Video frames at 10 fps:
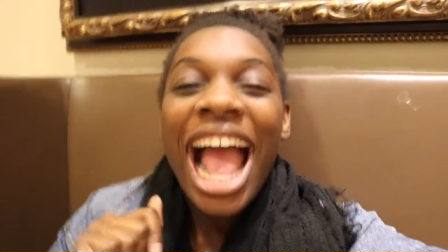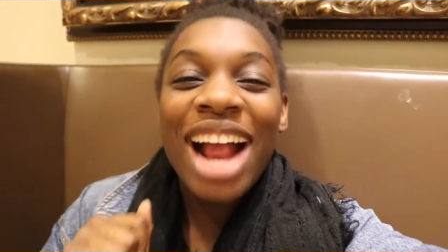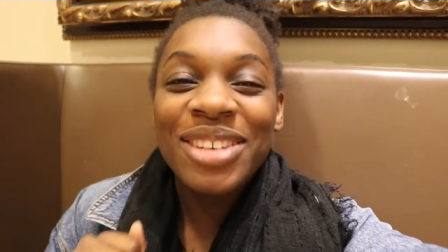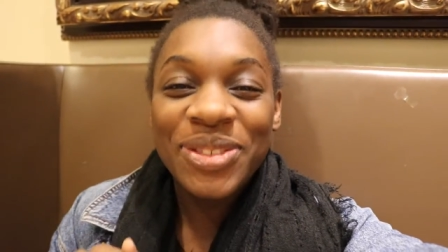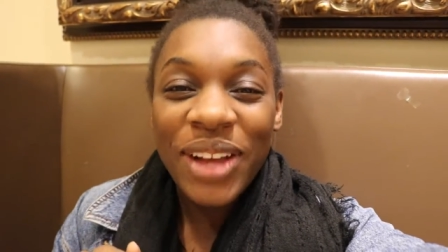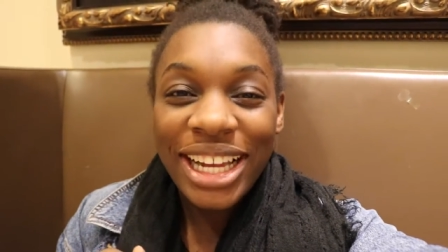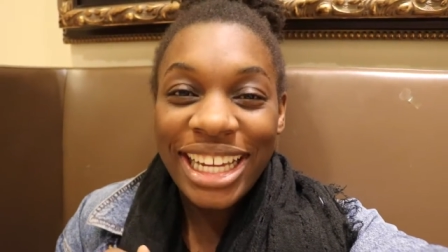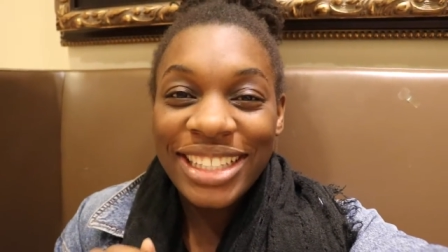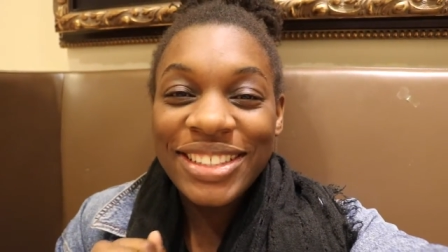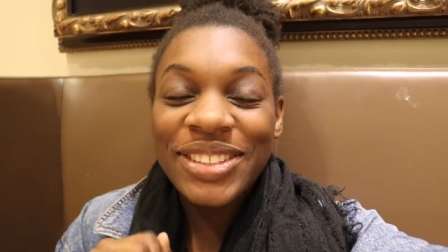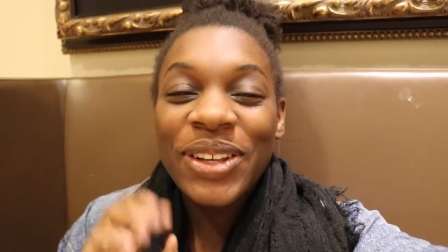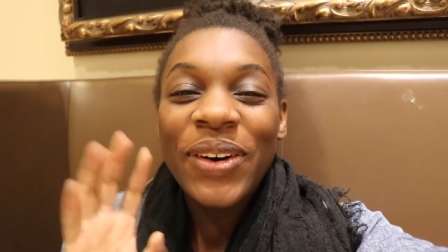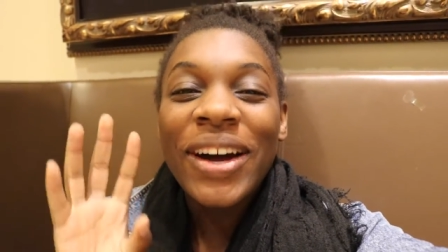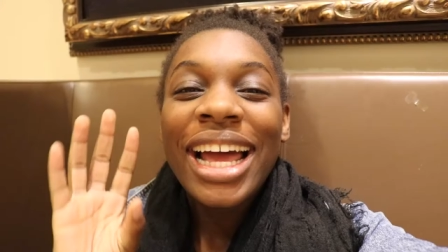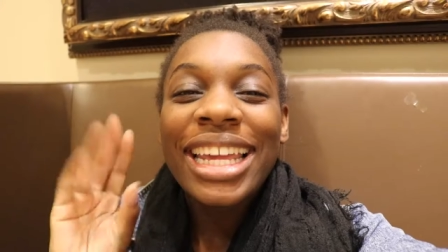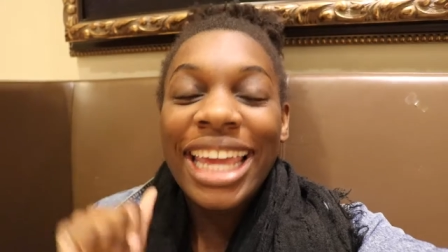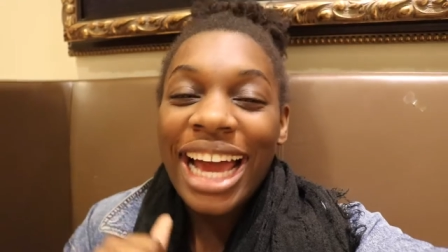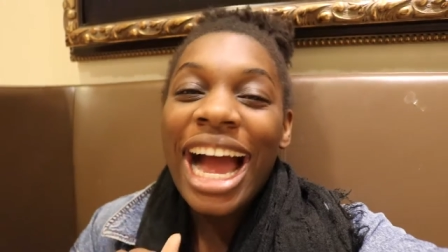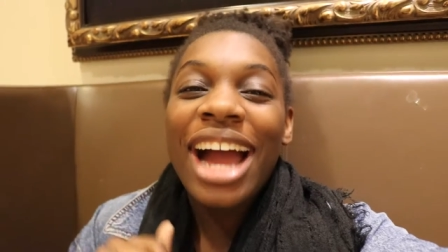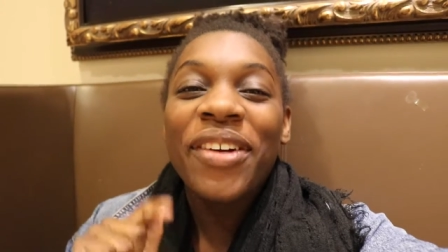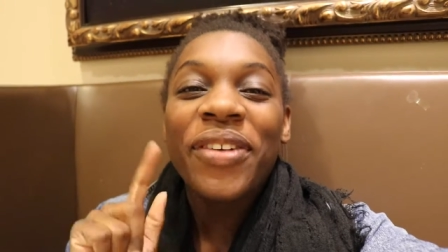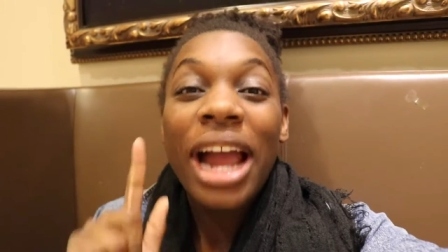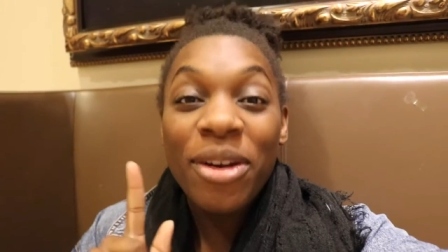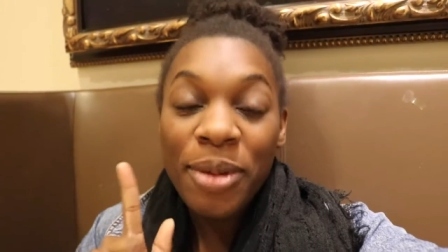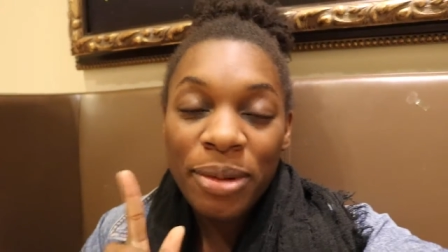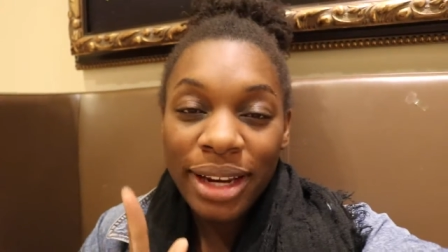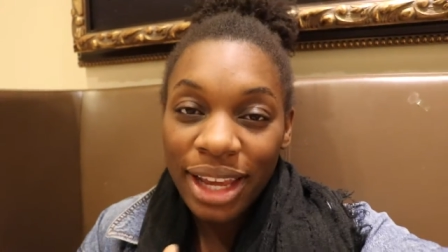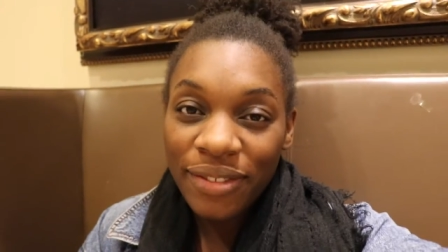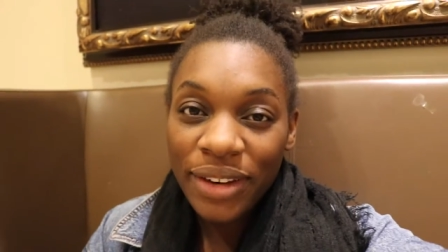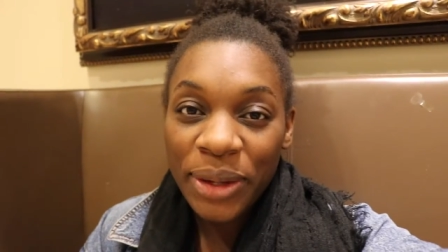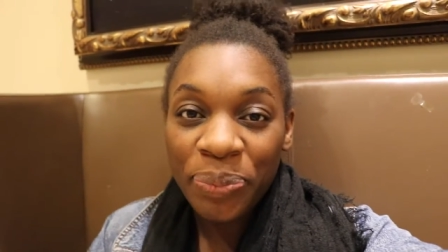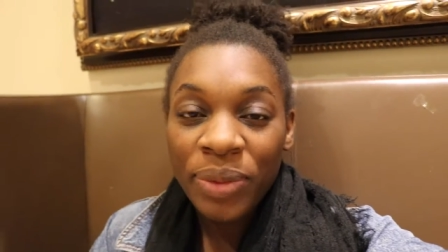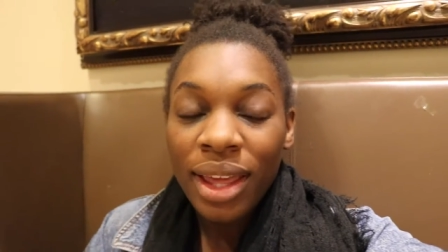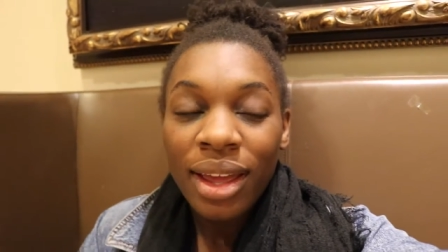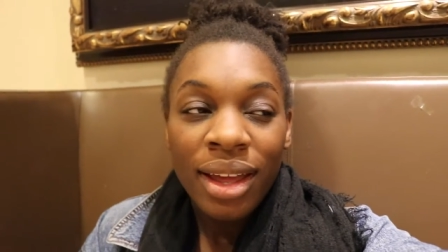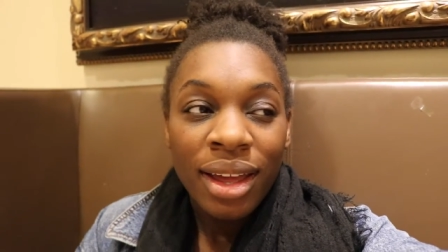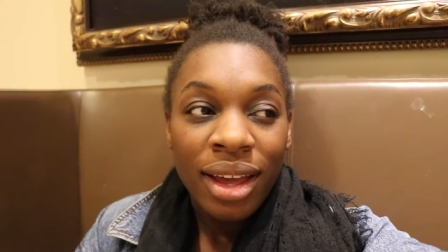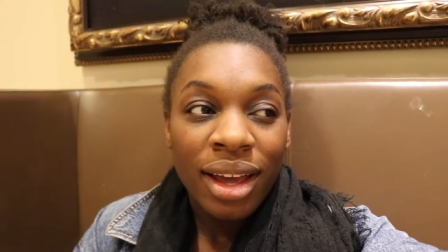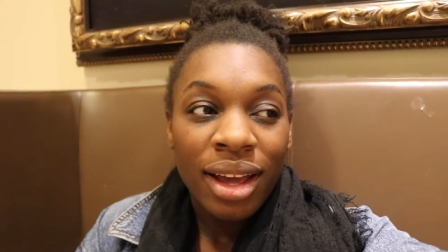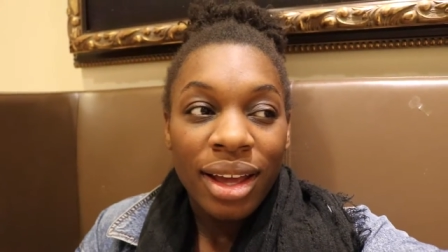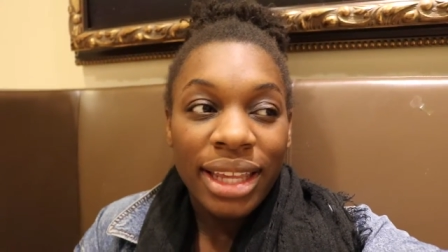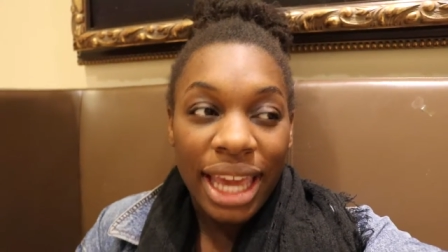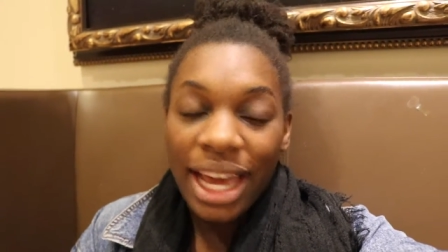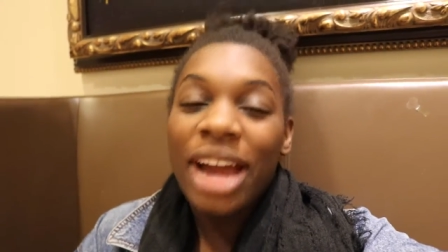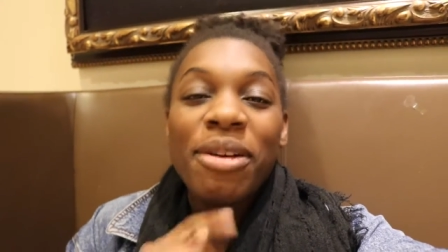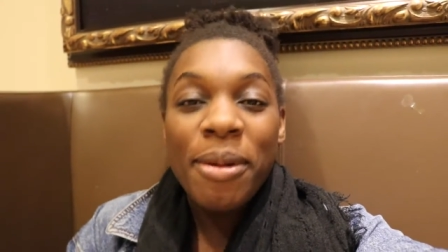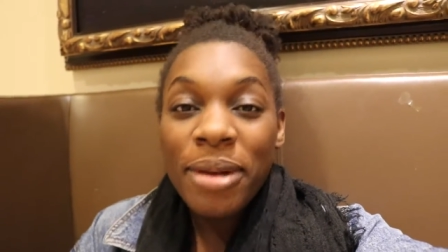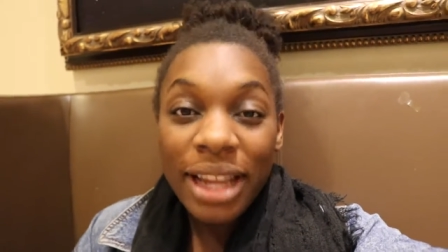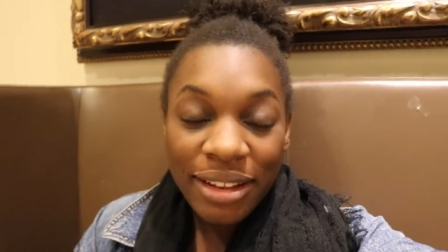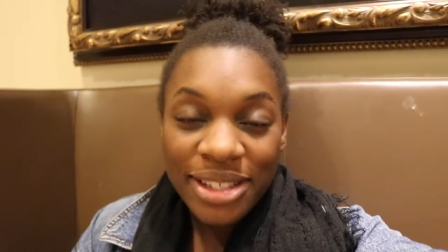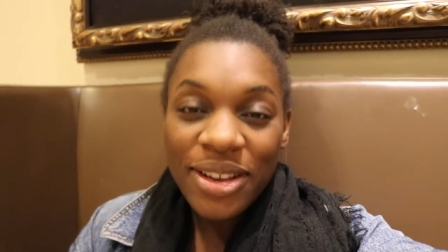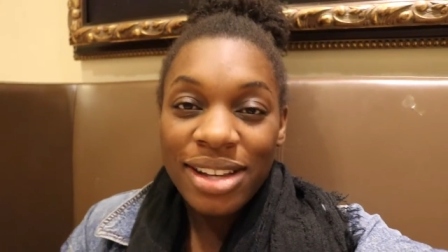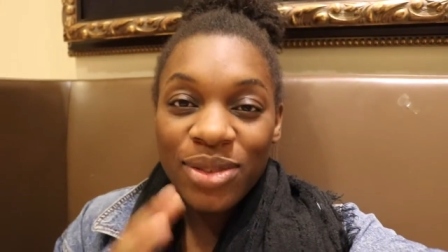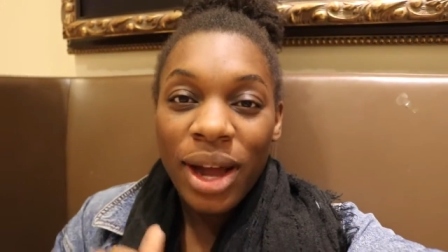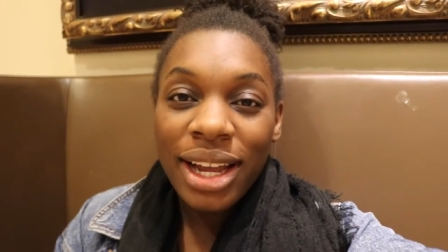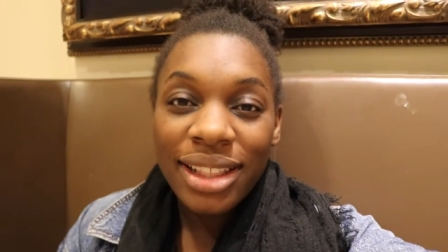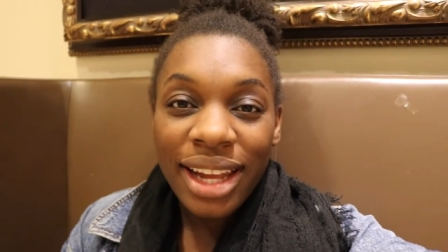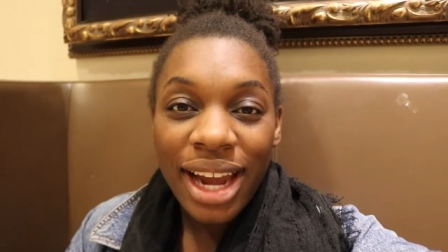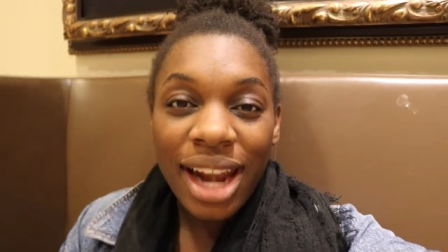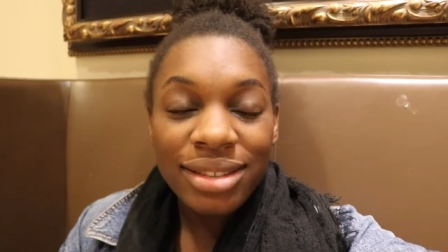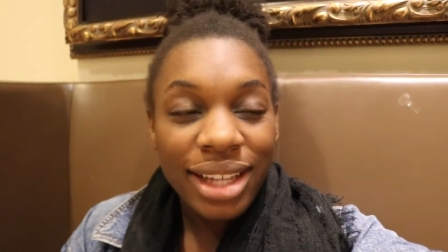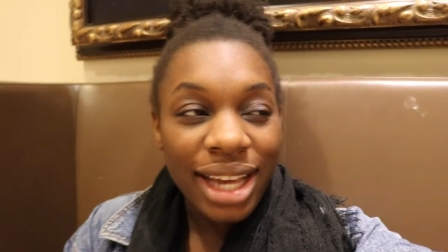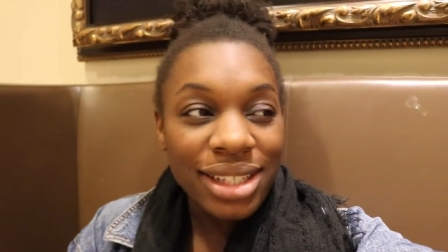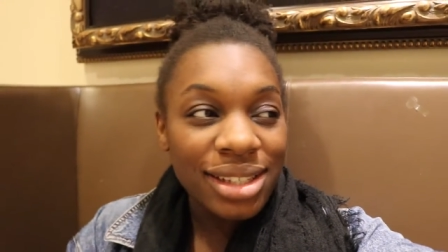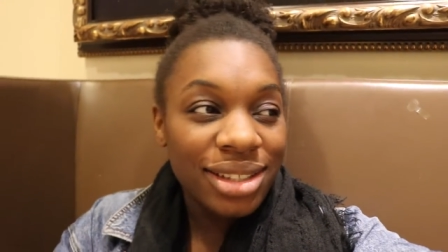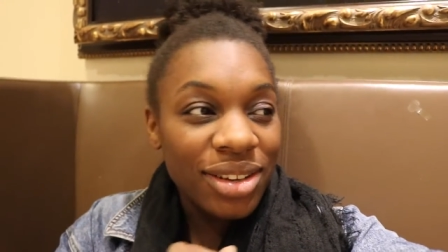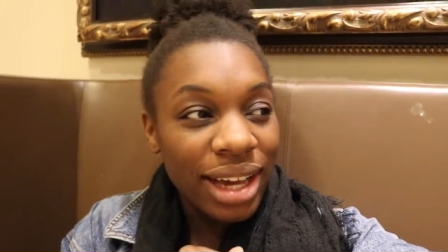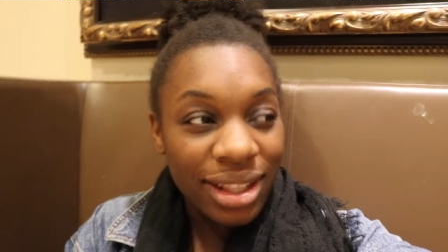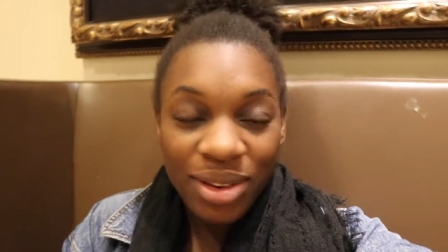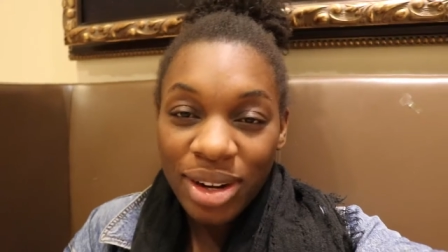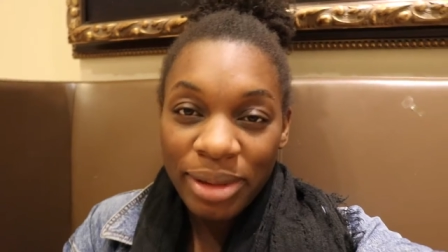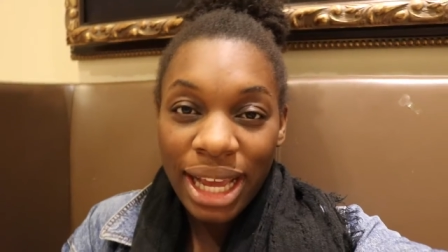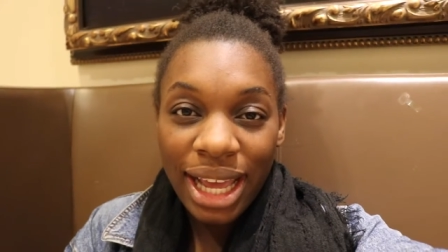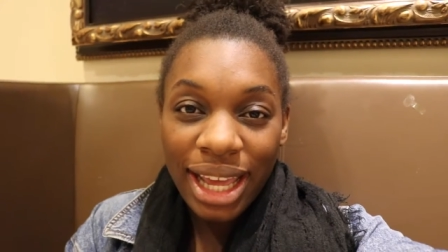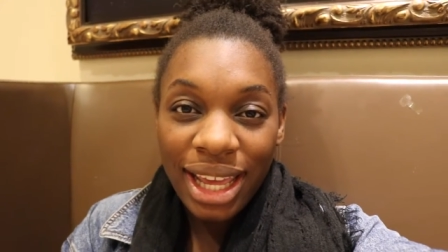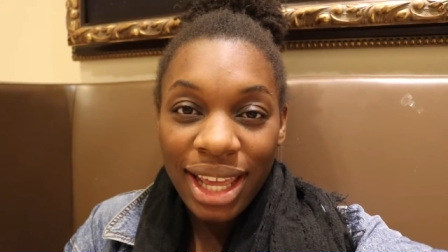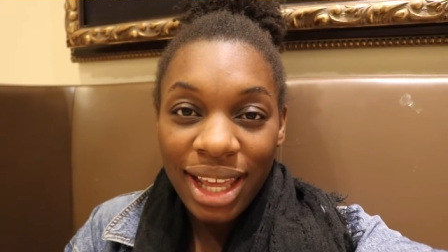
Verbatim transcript: I was walking. So yeah, I, I remember the gift, right? Yeah, I remember the gift. So I was walking there, and I was like, I see this cute guy in the corner of my eye.